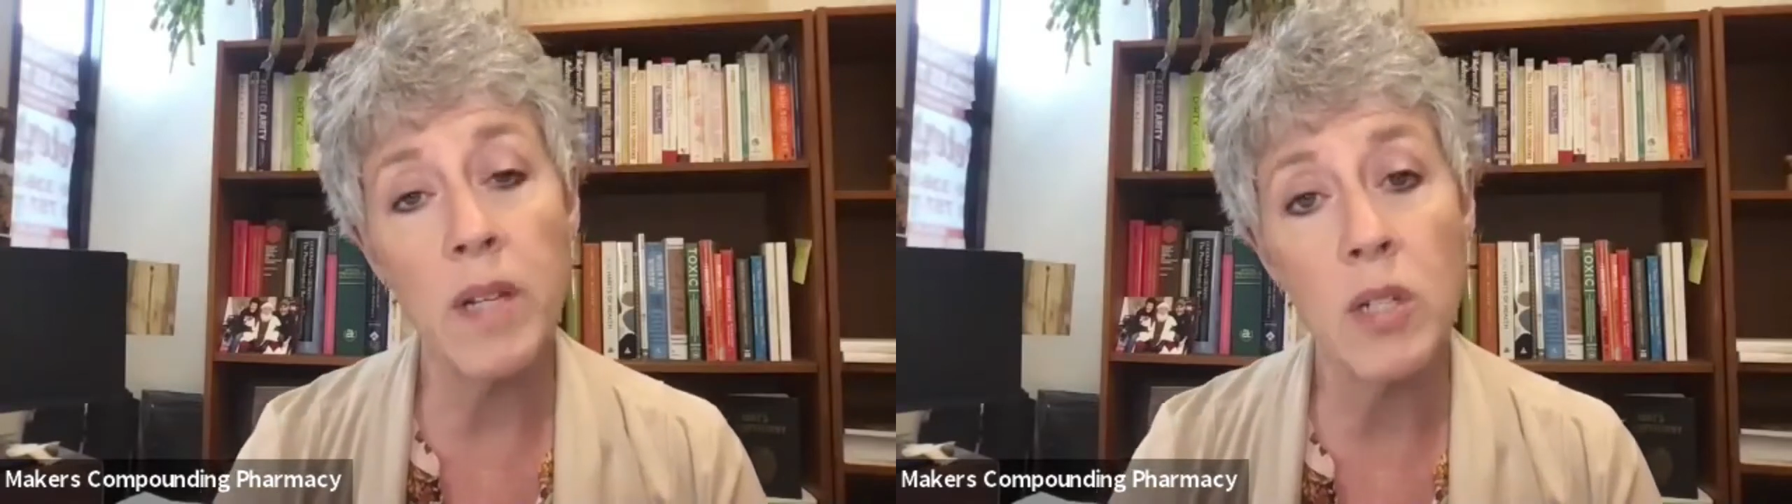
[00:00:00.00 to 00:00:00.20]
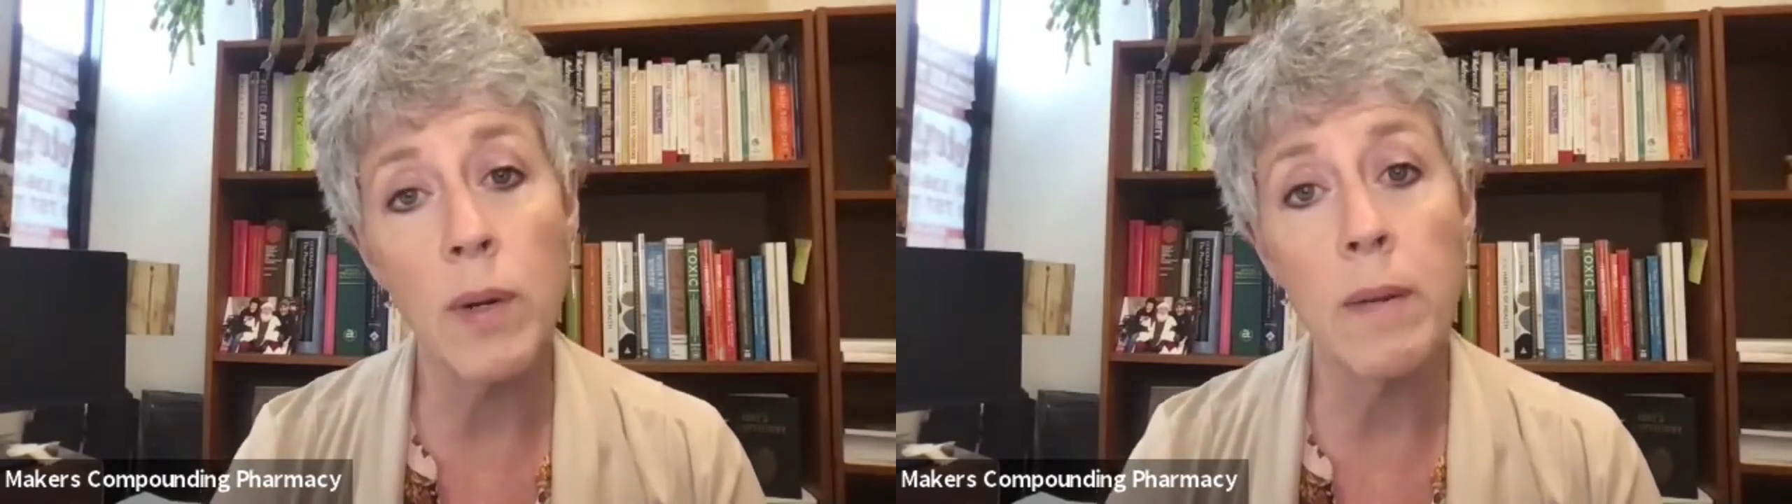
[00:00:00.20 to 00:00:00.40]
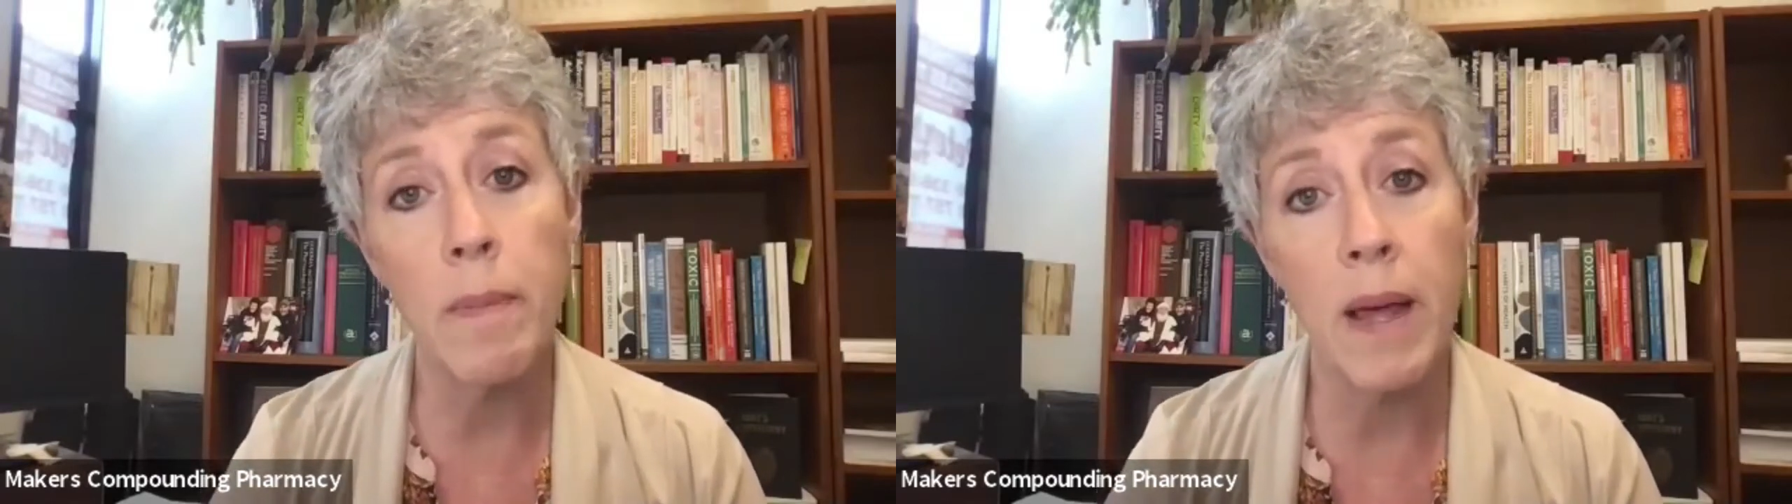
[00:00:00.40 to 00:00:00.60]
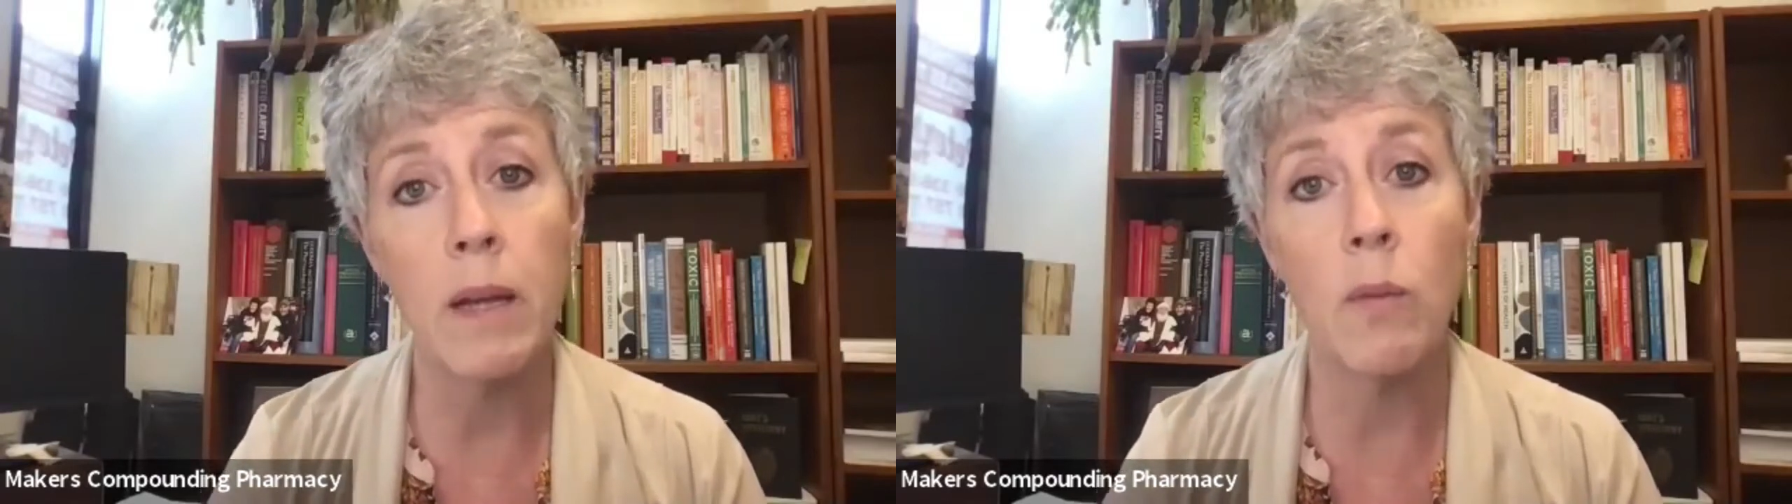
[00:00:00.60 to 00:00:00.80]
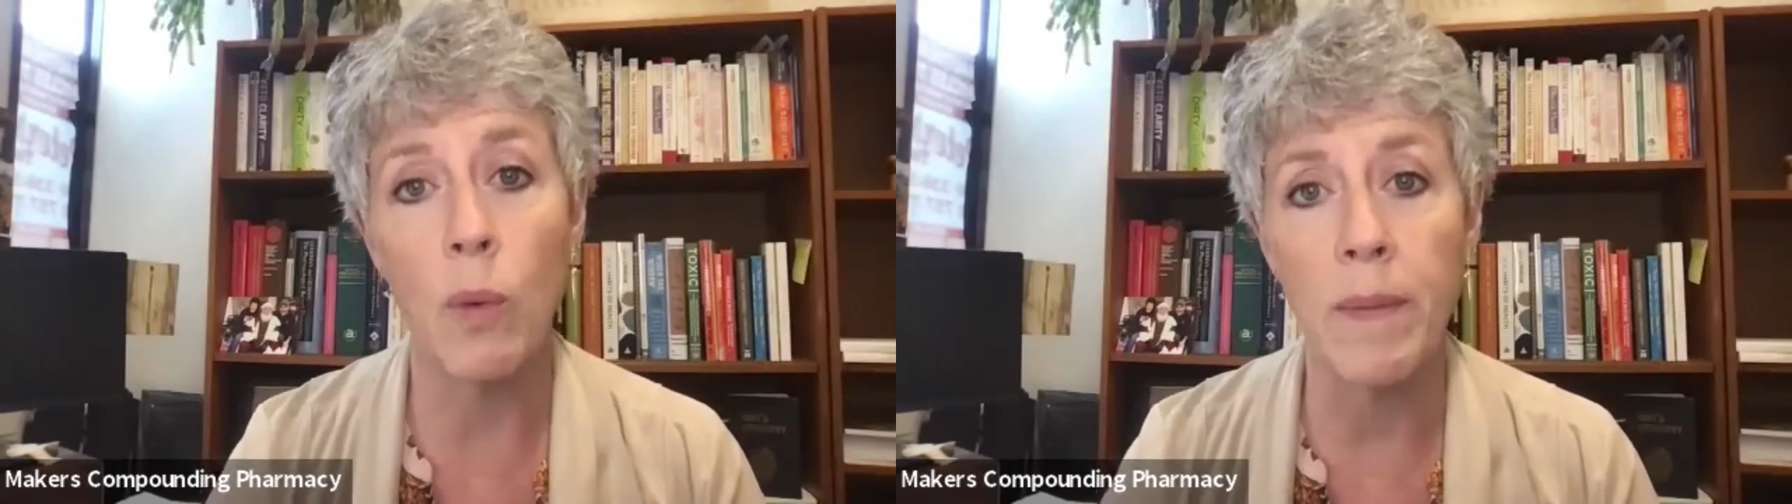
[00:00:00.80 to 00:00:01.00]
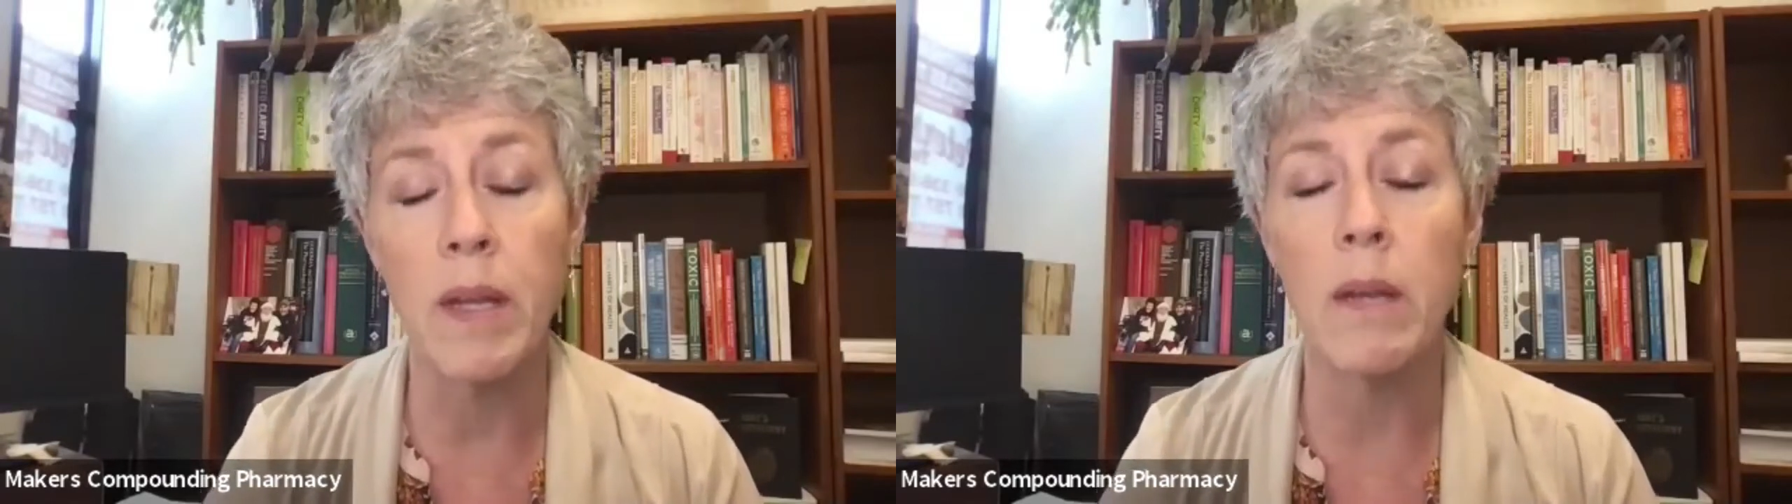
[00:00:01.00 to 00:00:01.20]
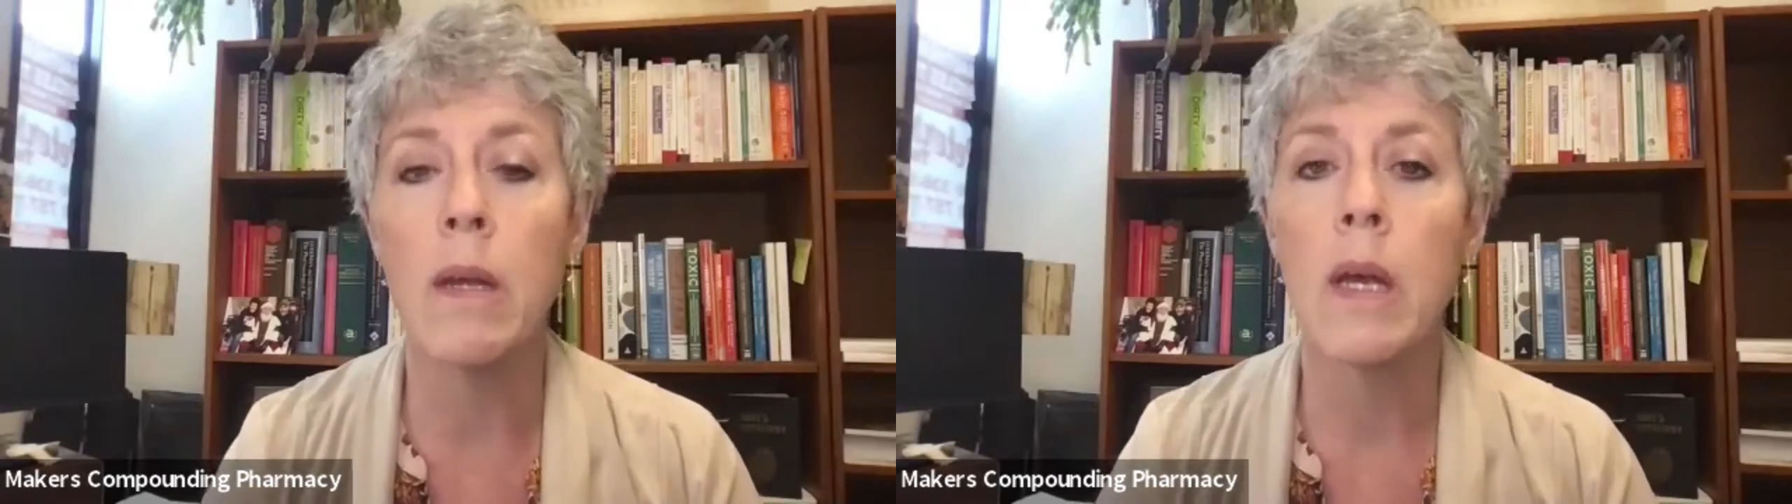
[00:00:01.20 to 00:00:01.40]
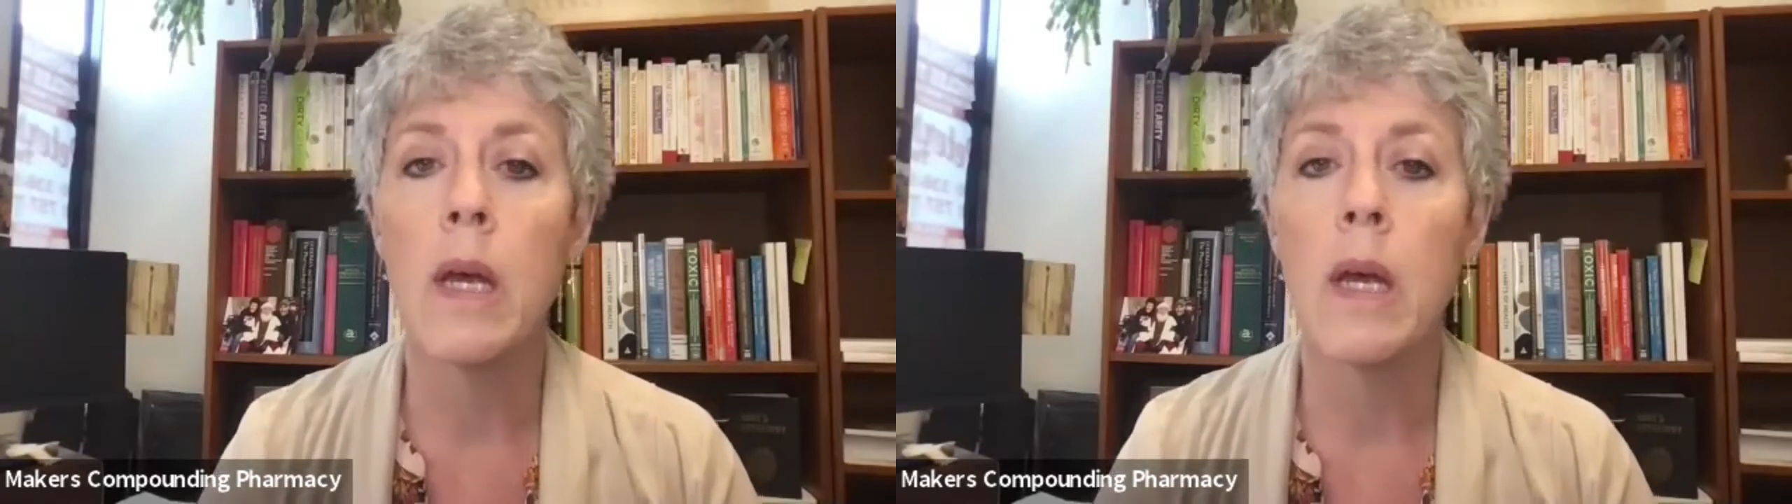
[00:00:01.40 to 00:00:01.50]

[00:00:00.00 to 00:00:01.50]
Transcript: between men and women